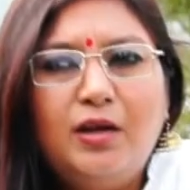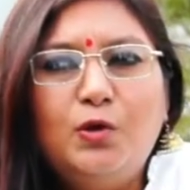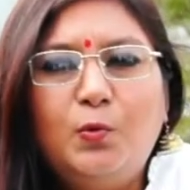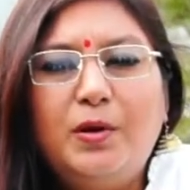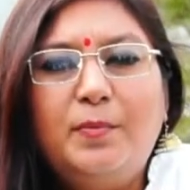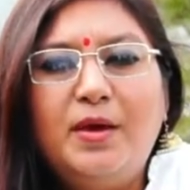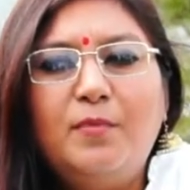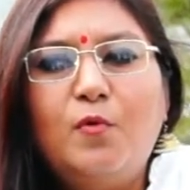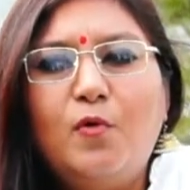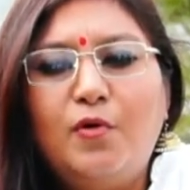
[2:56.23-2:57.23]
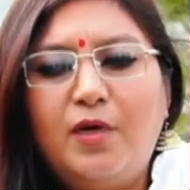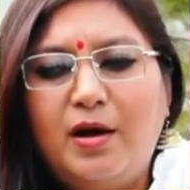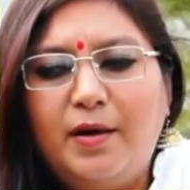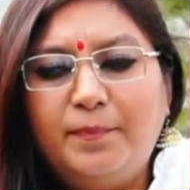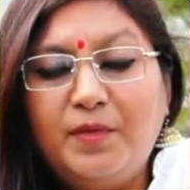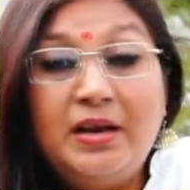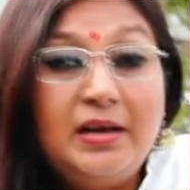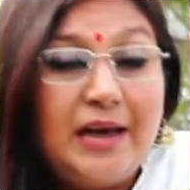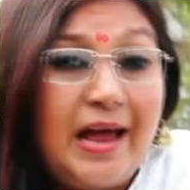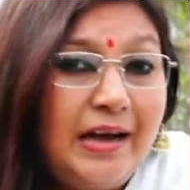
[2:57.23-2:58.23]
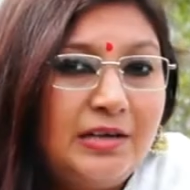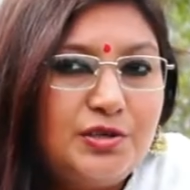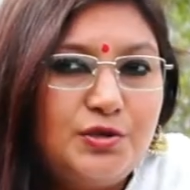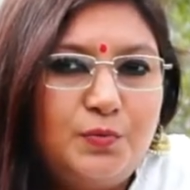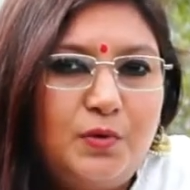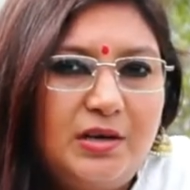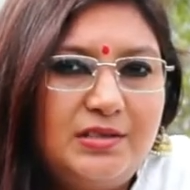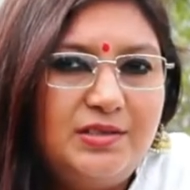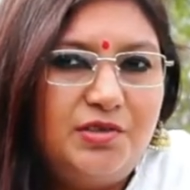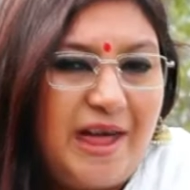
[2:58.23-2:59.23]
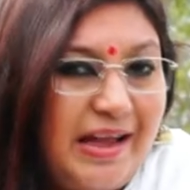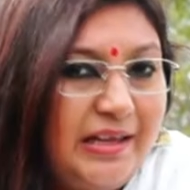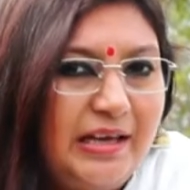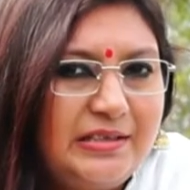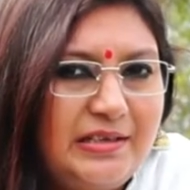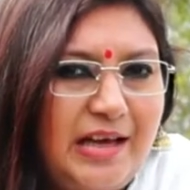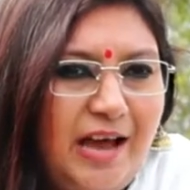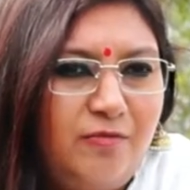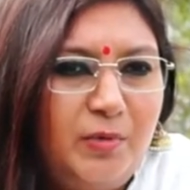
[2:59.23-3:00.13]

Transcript: You will be more um, inclined towards the right things in life,